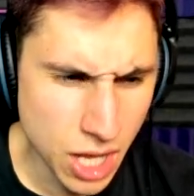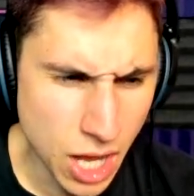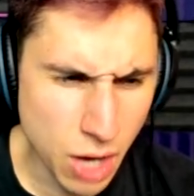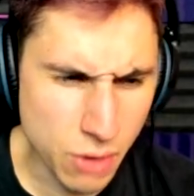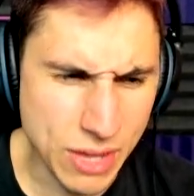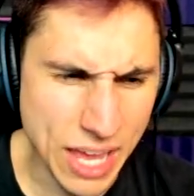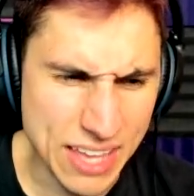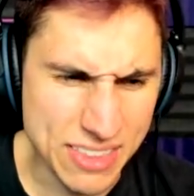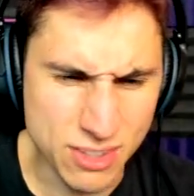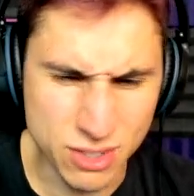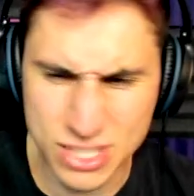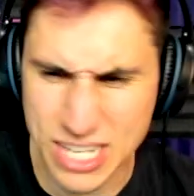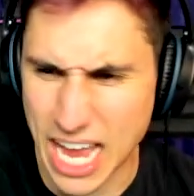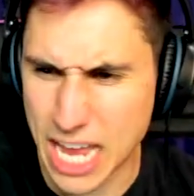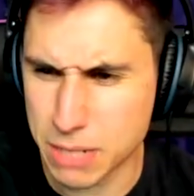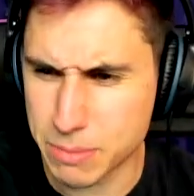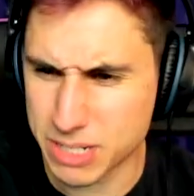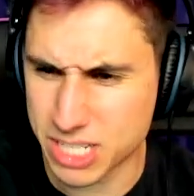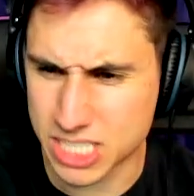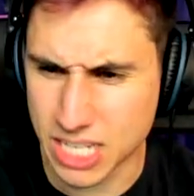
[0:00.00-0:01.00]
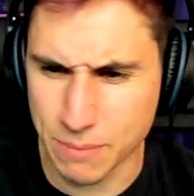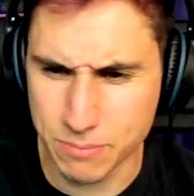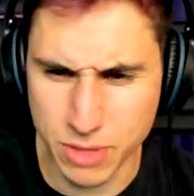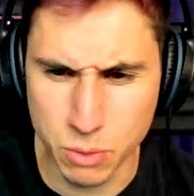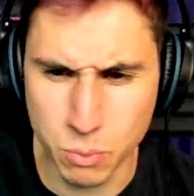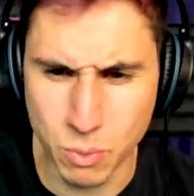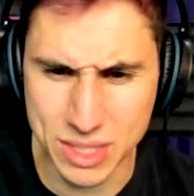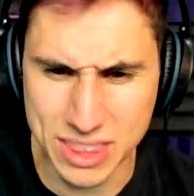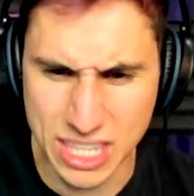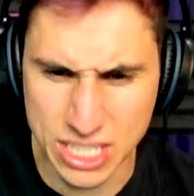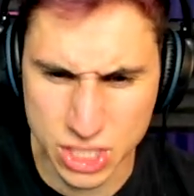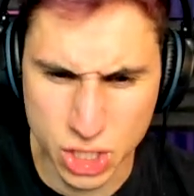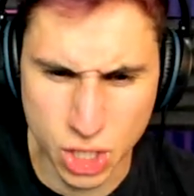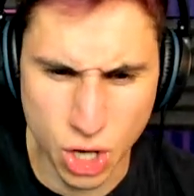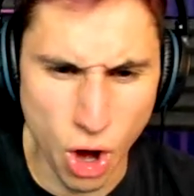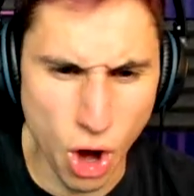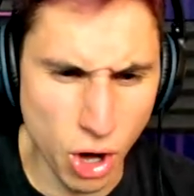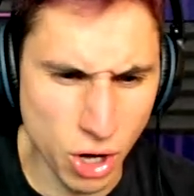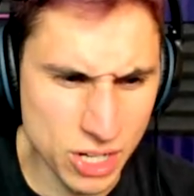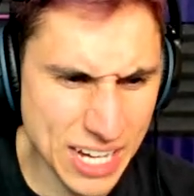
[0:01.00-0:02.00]
Okay, there's got to be something with this
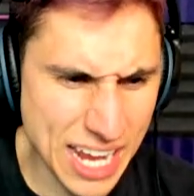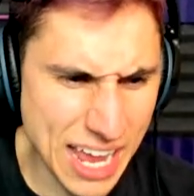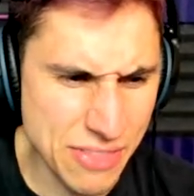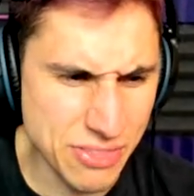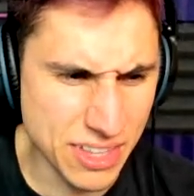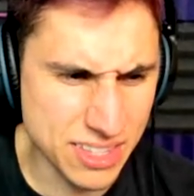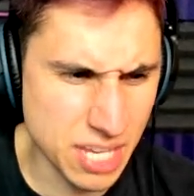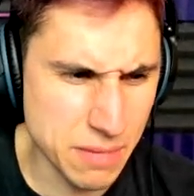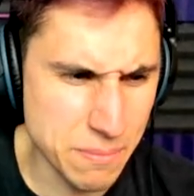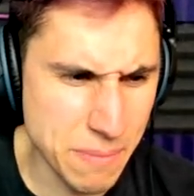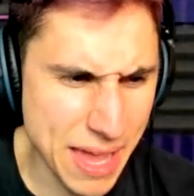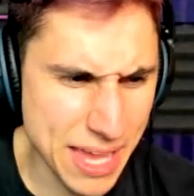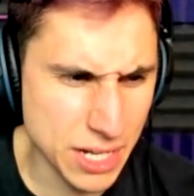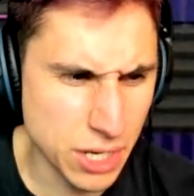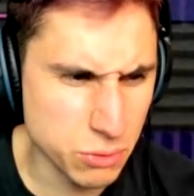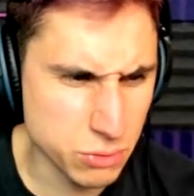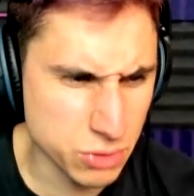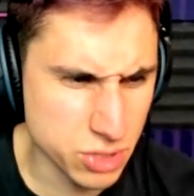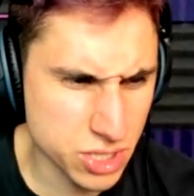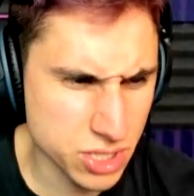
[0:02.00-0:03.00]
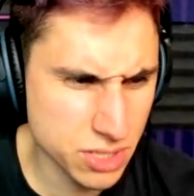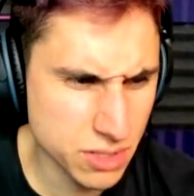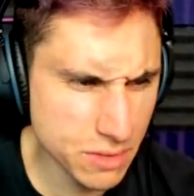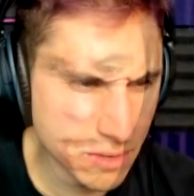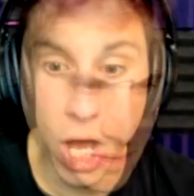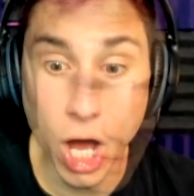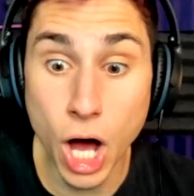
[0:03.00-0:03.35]
cart and the tomatoes.